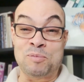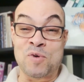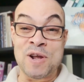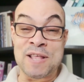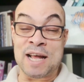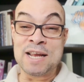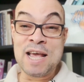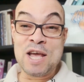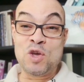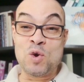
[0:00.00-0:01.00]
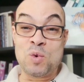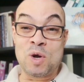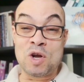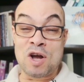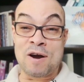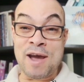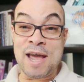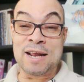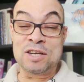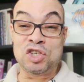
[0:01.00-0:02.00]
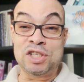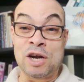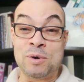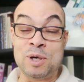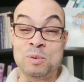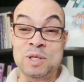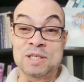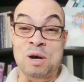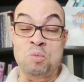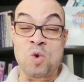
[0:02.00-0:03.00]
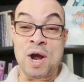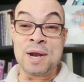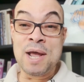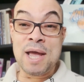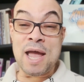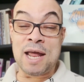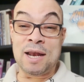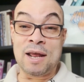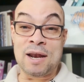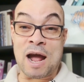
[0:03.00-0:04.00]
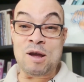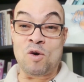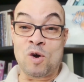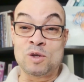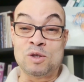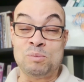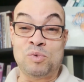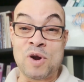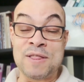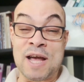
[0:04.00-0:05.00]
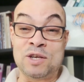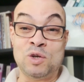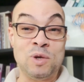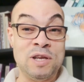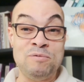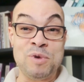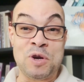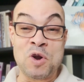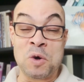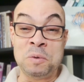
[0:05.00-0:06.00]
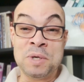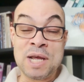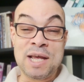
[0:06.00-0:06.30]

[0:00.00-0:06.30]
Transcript: pray that you will go ahead and share it with someone. And I also pray that you leave me a note